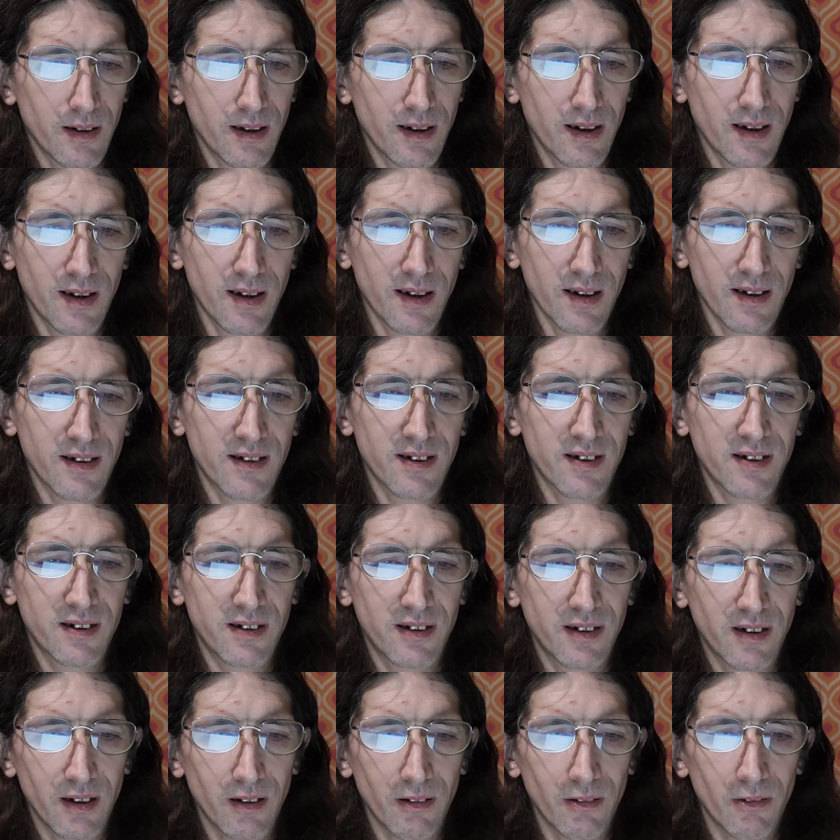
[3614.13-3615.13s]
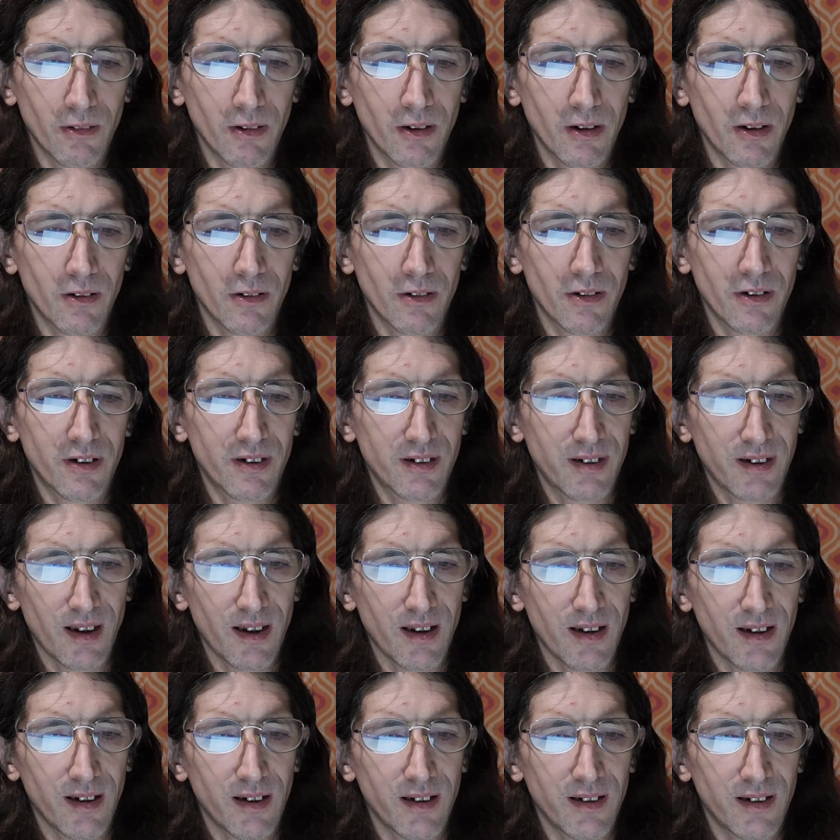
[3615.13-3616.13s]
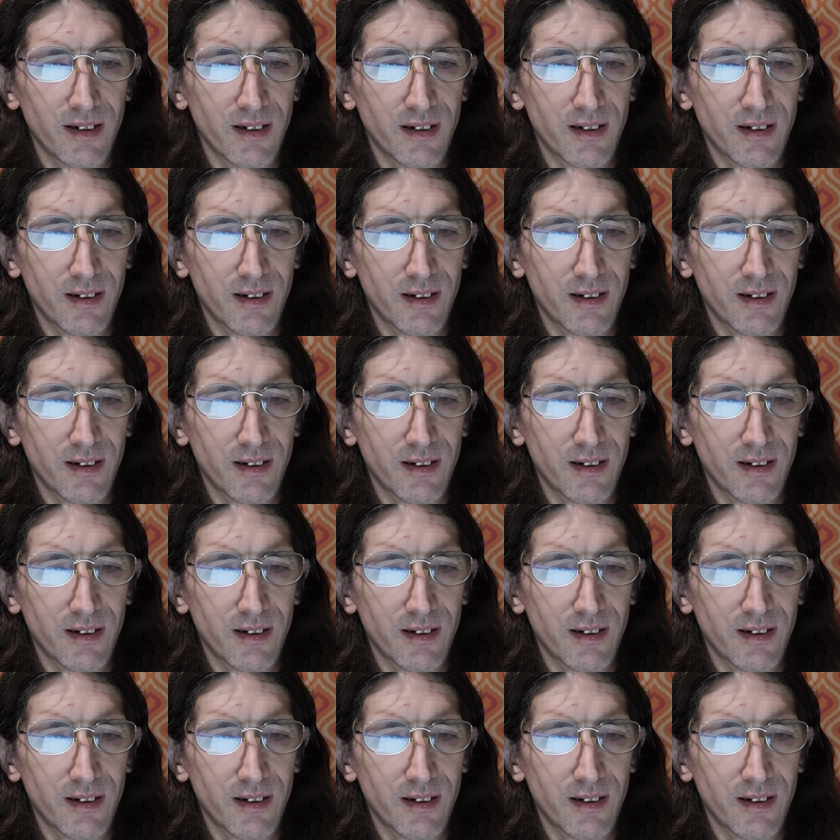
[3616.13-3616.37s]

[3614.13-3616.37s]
an exterior setting